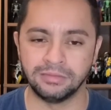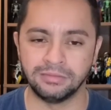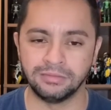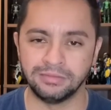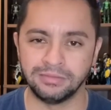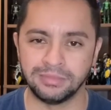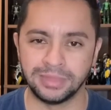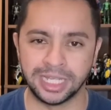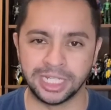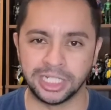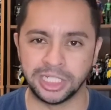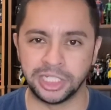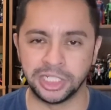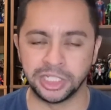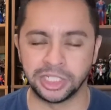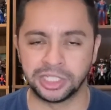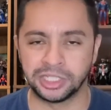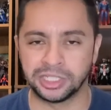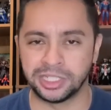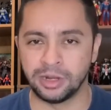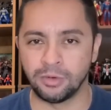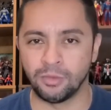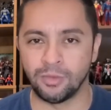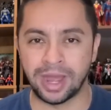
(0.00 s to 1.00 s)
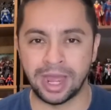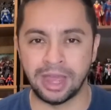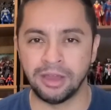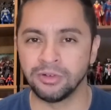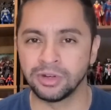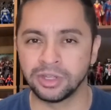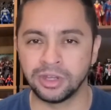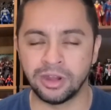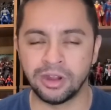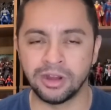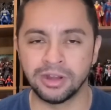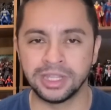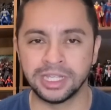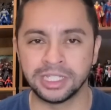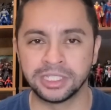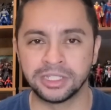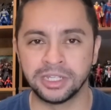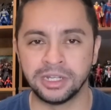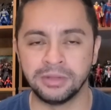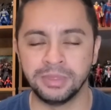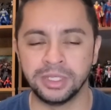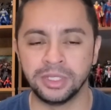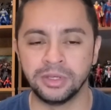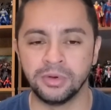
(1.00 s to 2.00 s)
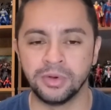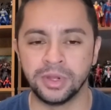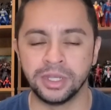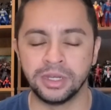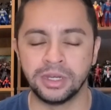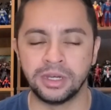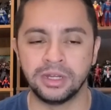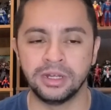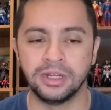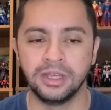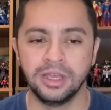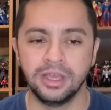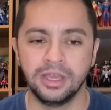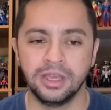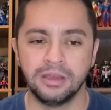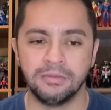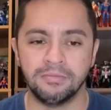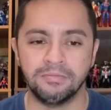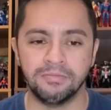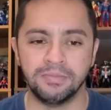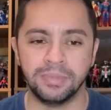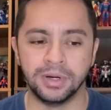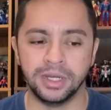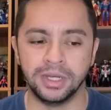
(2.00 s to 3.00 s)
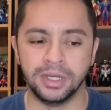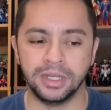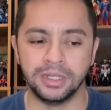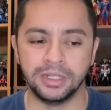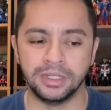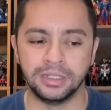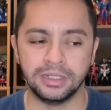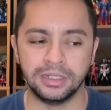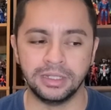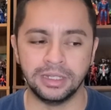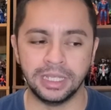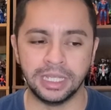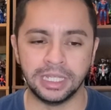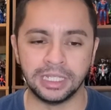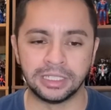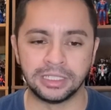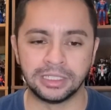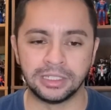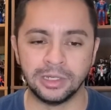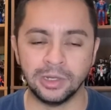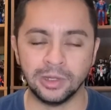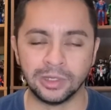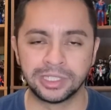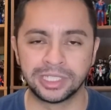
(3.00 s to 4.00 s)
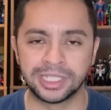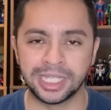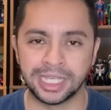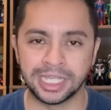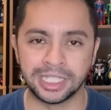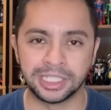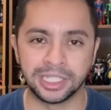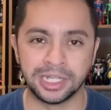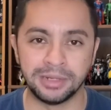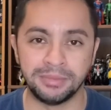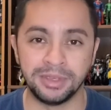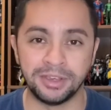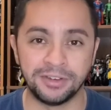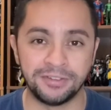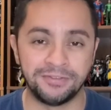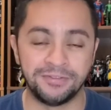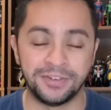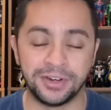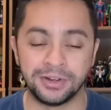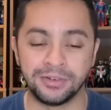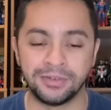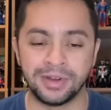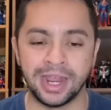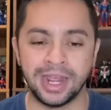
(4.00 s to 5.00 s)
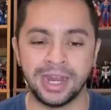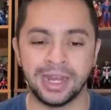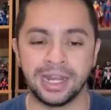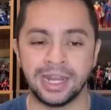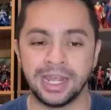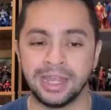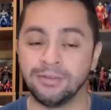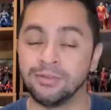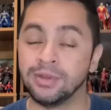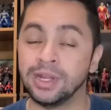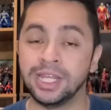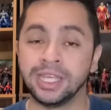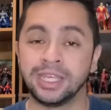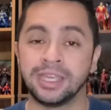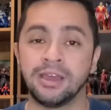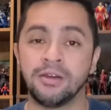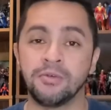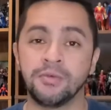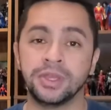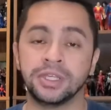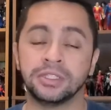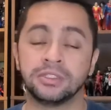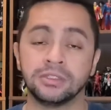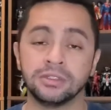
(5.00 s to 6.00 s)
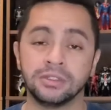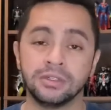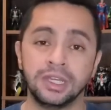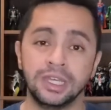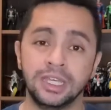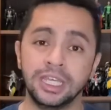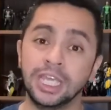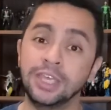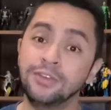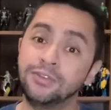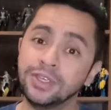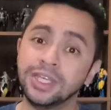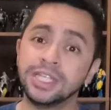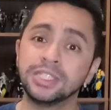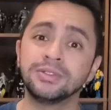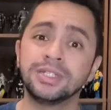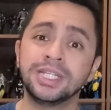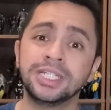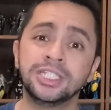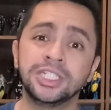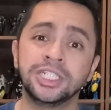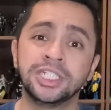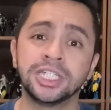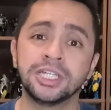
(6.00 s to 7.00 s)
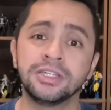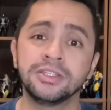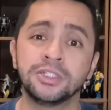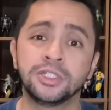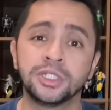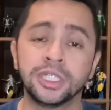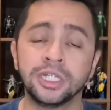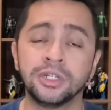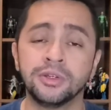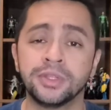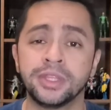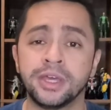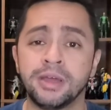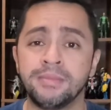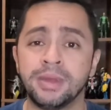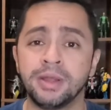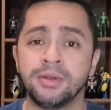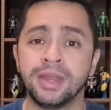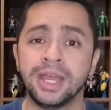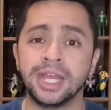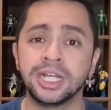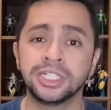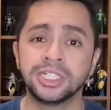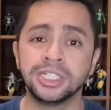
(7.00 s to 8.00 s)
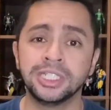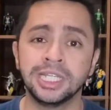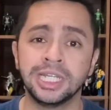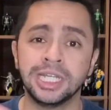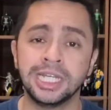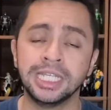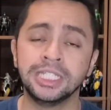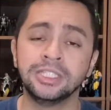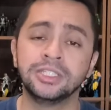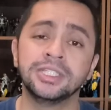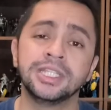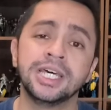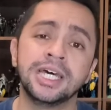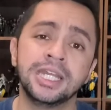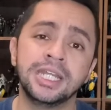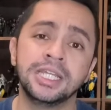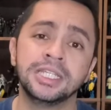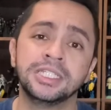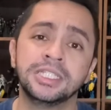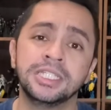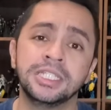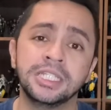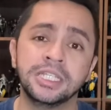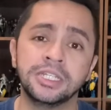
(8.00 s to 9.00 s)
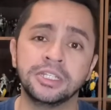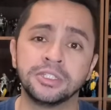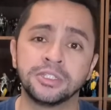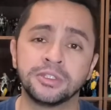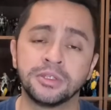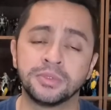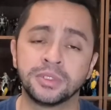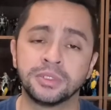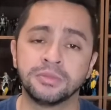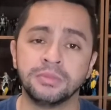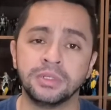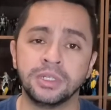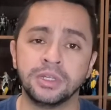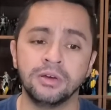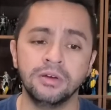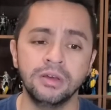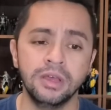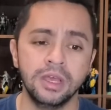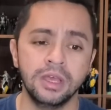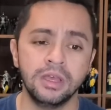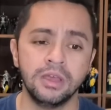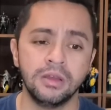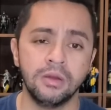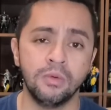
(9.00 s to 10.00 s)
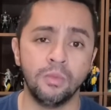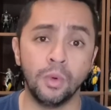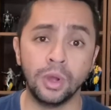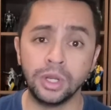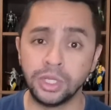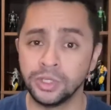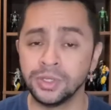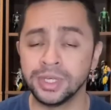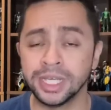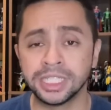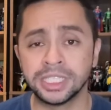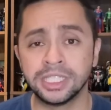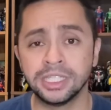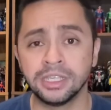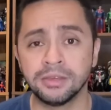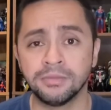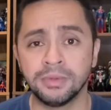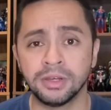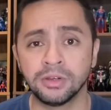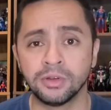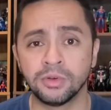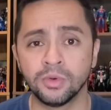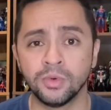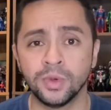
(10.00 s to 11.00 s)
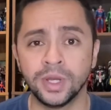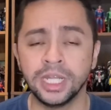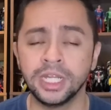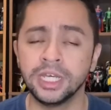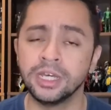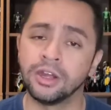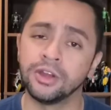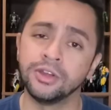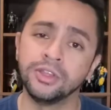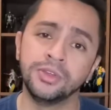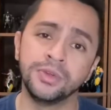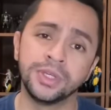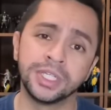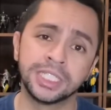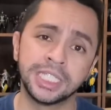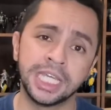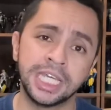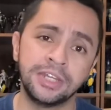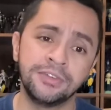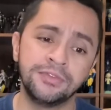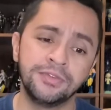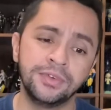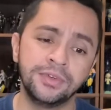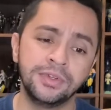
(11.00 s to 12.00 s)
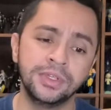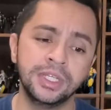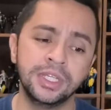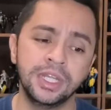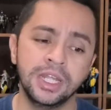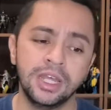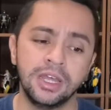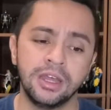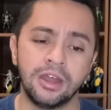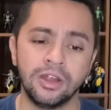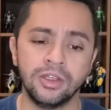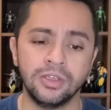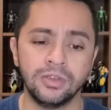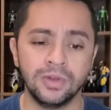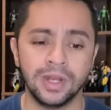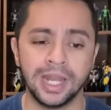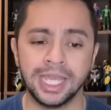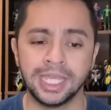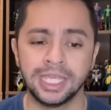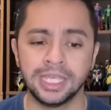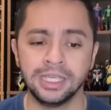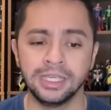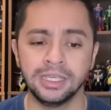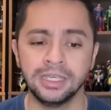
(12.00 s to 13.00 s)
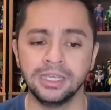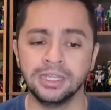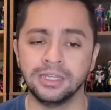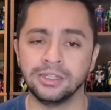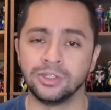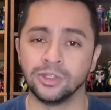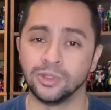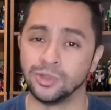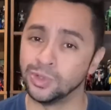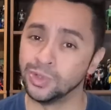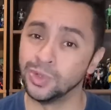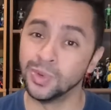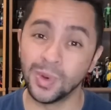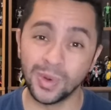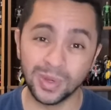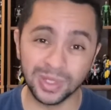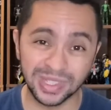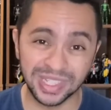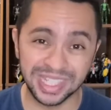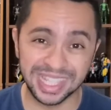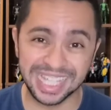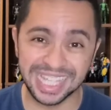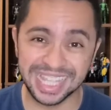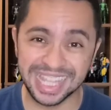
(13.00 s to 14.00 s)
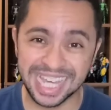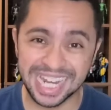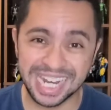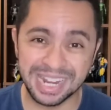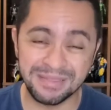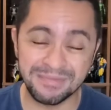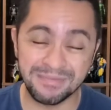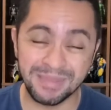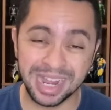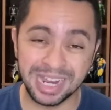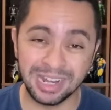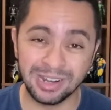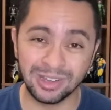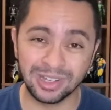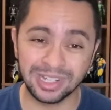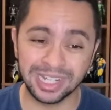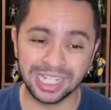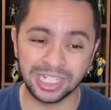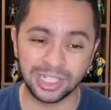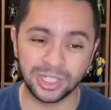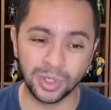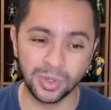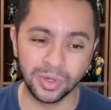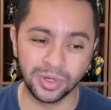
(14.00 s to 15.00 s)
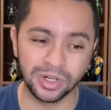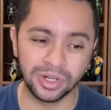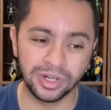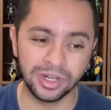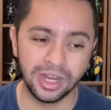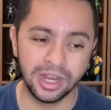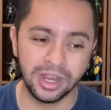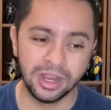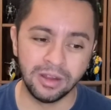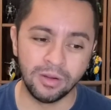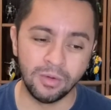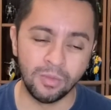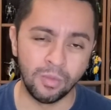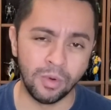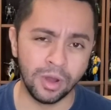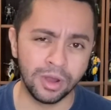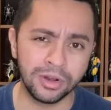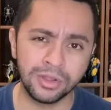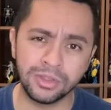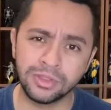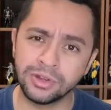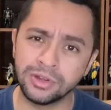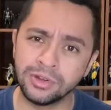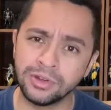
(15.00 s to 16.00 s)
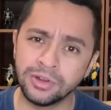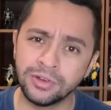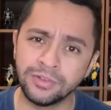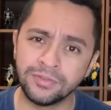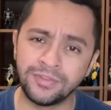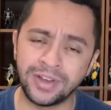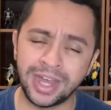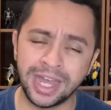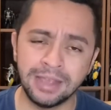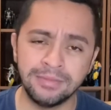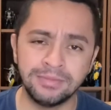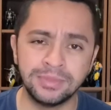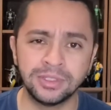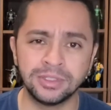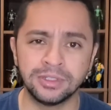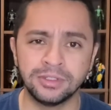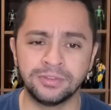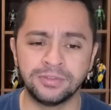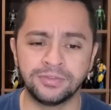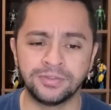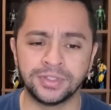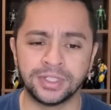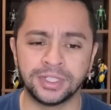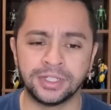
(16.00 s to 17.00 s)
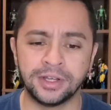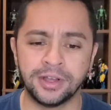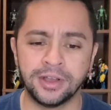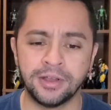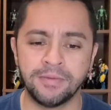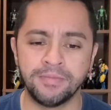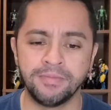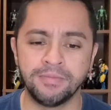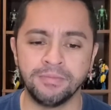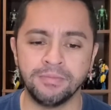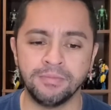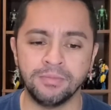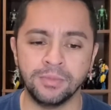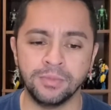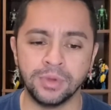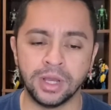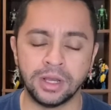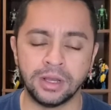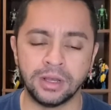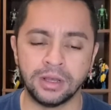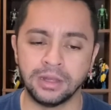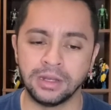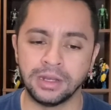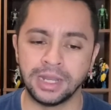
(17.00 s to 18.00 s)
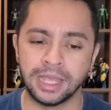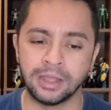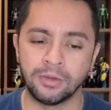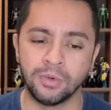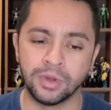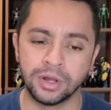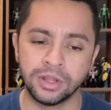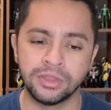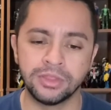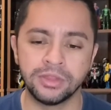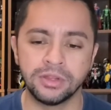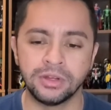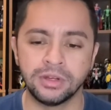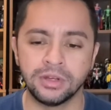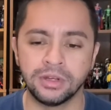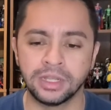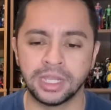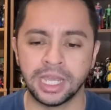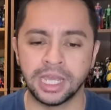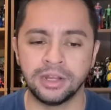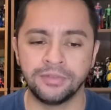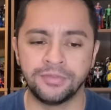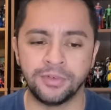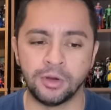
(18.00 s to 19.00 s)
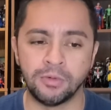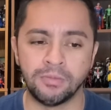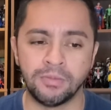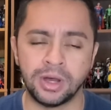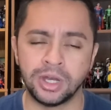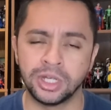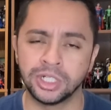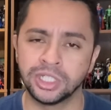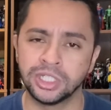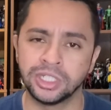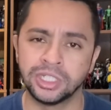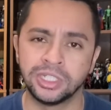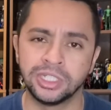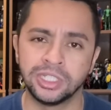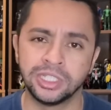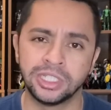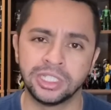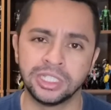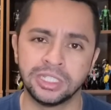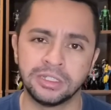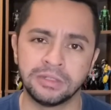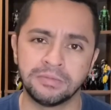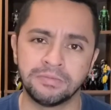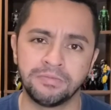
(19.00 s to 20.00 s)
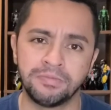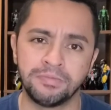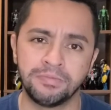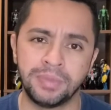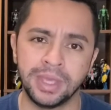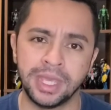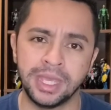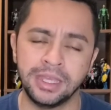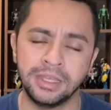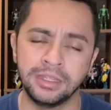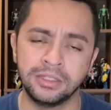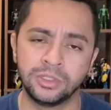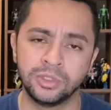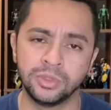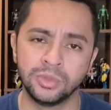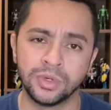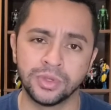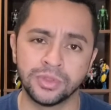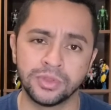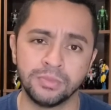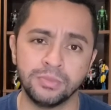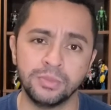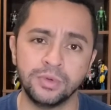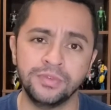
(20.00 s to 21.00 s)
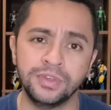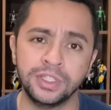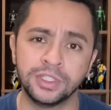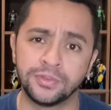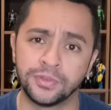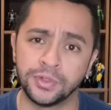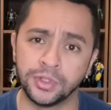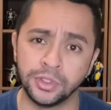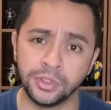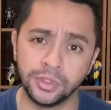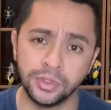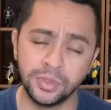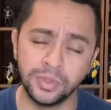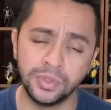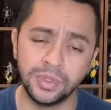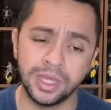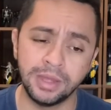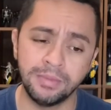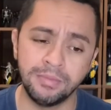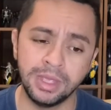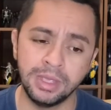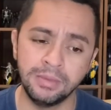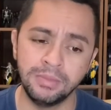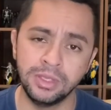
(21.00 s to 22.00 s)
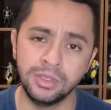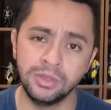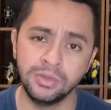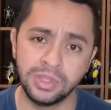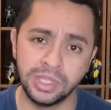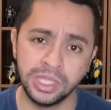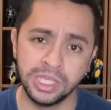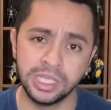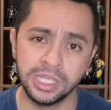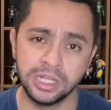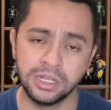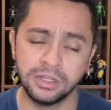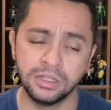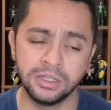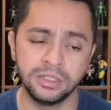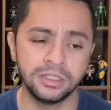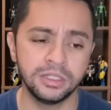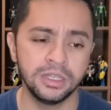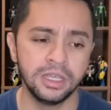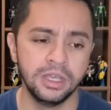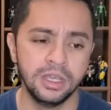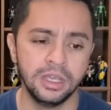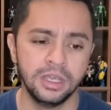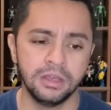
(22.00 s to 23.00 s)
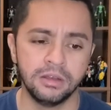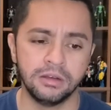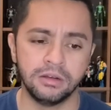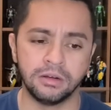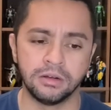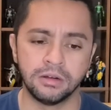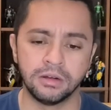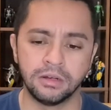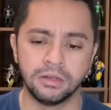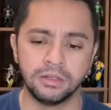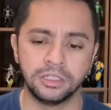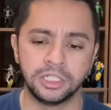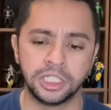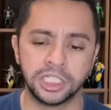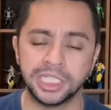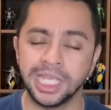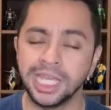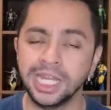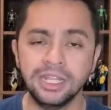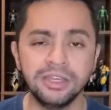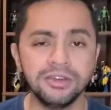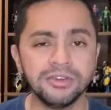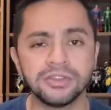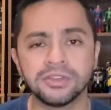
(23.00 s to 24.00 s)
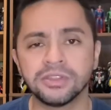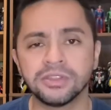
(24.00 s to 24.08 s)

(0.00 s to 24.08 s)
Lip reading: like just that wild card that's going to be going on. But it looks like it's going to be a fun ride, and I really can't wait. So if you guys would like to check out the trailer without my reaction, the link to that is in the description below. What do you guys think about Cruella? Are you excited for it? Are you liking it? Do you also think that it might look like Joker? What other vibes of what other kind of homages does it pay to other movies for you that maybe you think it does? Or just any other